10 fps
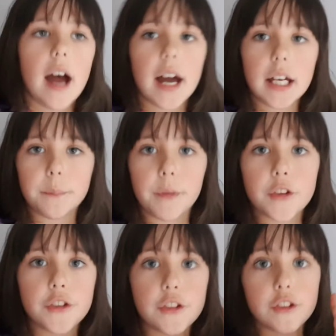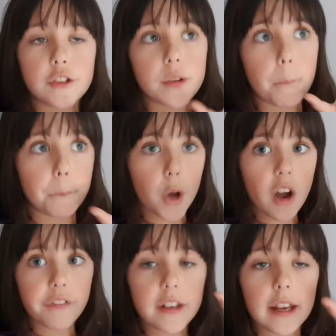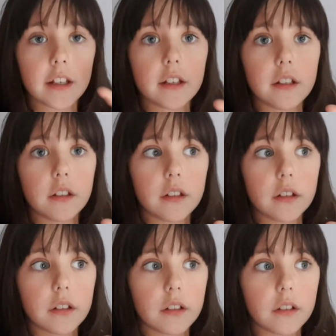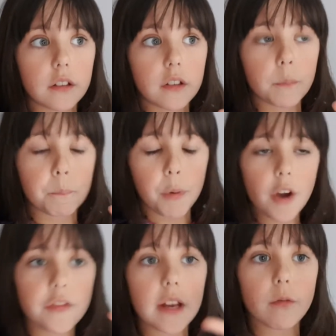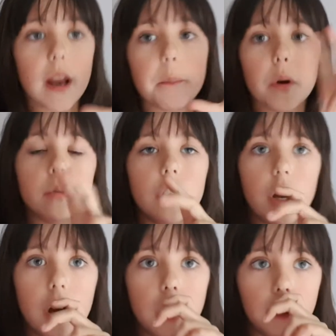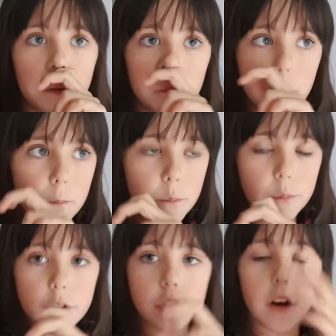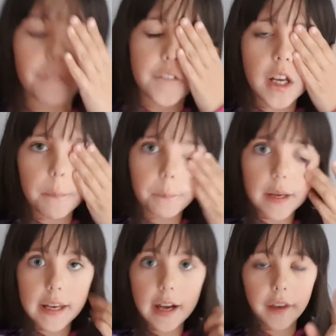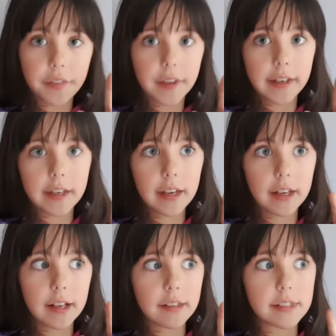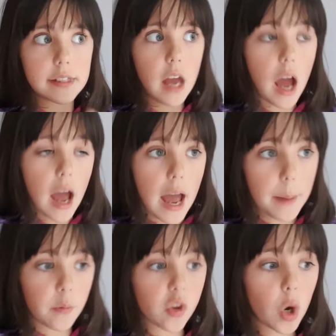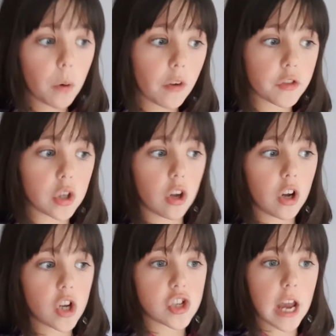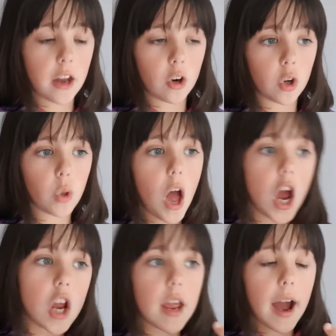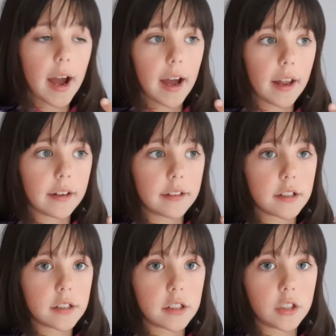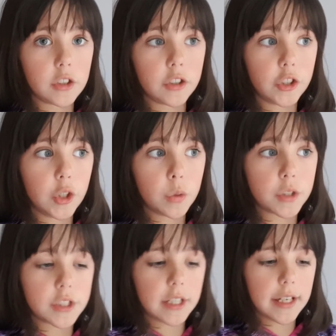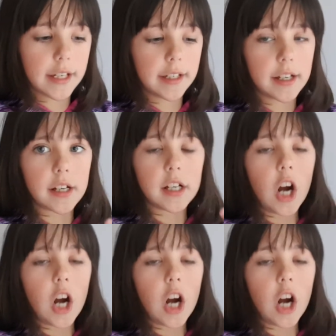um, birthday, birthday rainbow girl, Sophia P. I think it is. And if you go over to her channel and you see